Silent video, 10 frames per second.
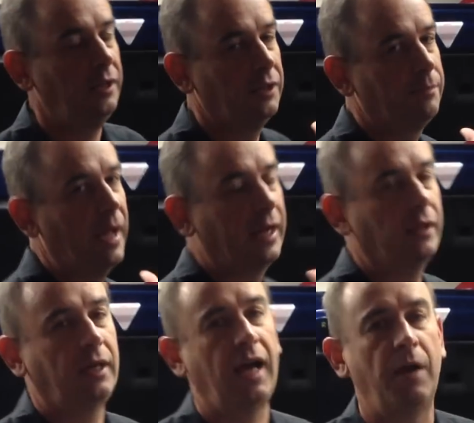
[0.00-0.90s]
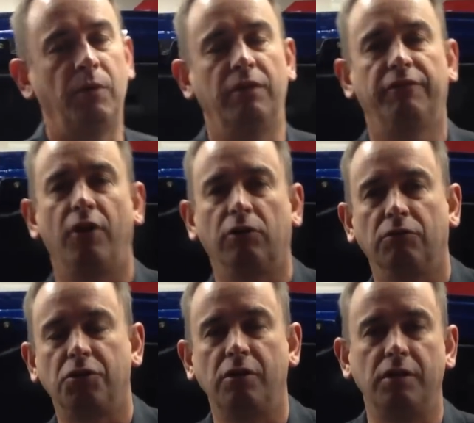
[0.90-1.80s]
in the back of the car when the final
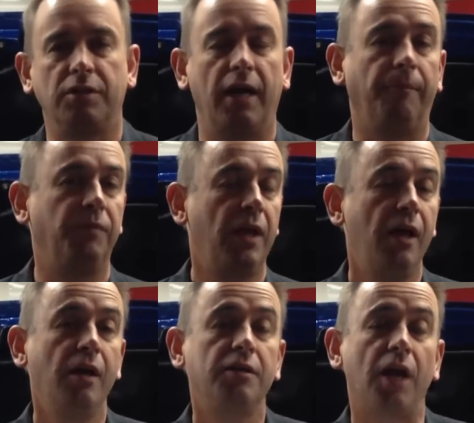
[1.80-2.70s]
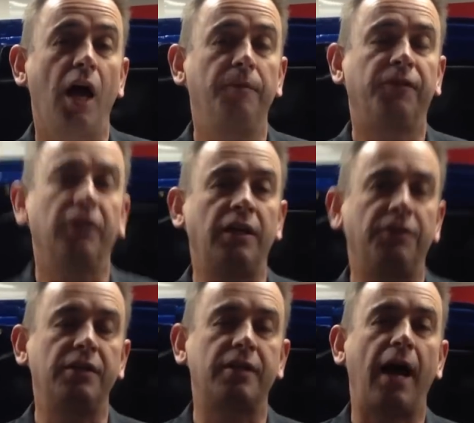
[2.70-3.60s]
tune is done. So hopefully
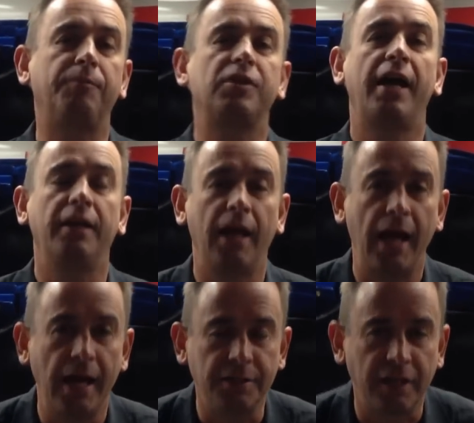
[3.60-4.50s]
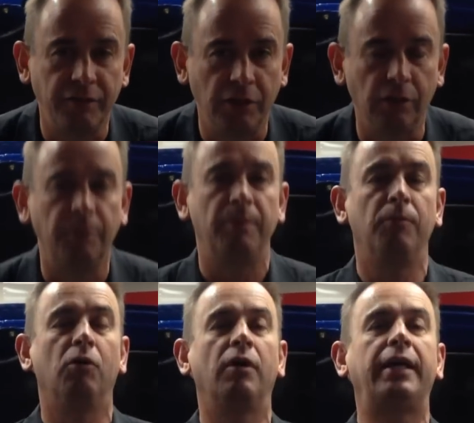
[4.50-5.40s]
this update has given you a little bit
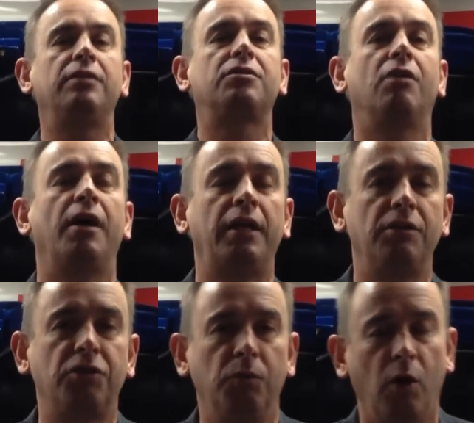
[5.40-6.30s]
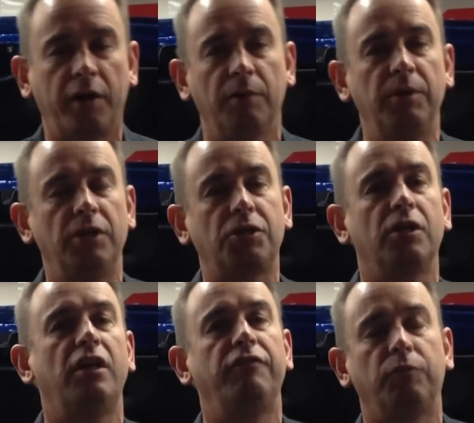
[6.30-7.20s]
more insight into what can be
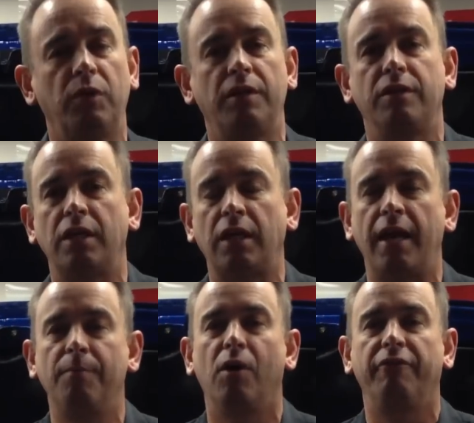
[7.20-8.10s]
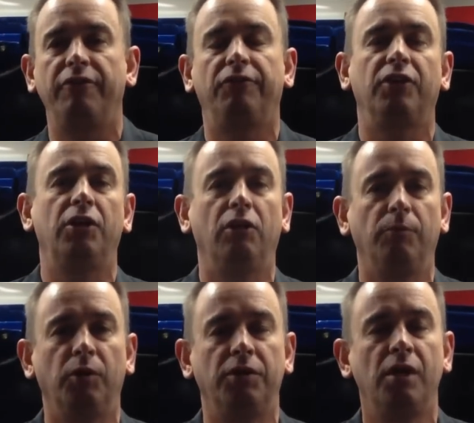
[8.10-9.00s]
achieved with the MY15
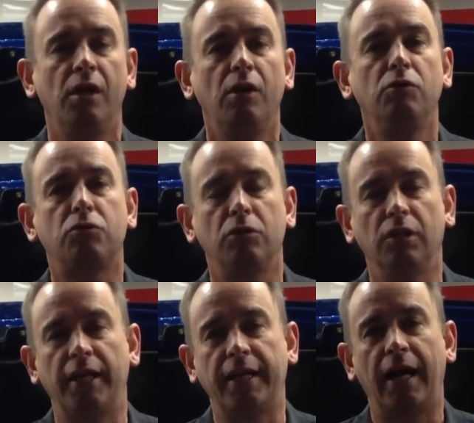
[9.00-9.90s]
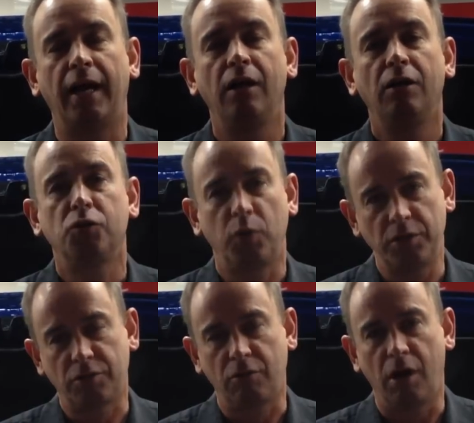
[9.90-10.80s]
onwards 2-litre
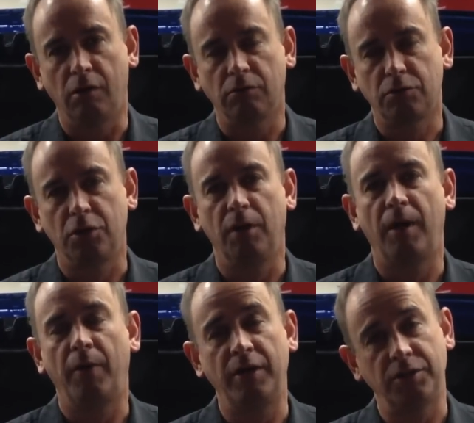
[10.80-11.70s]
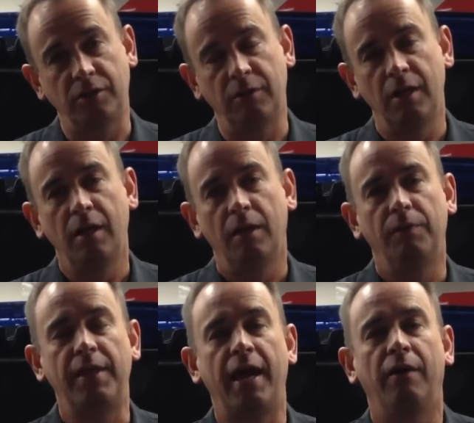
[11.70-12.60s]
twin-scroll turbo engine,
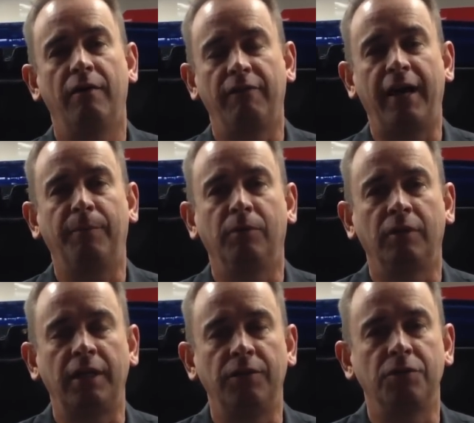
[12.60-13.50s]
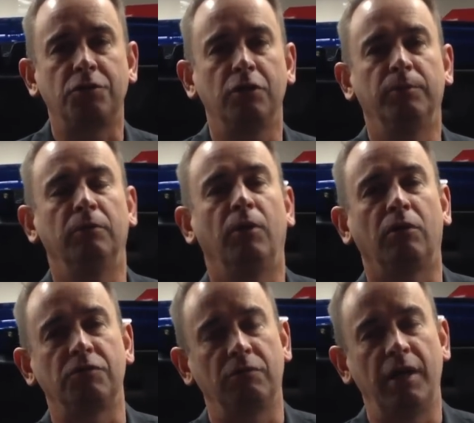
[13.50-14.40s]
now available in the Subaru
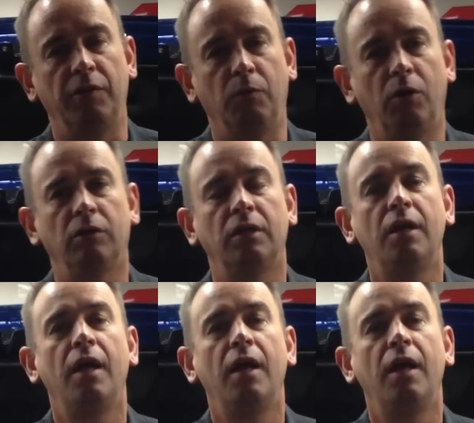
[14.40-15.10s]
models around the world,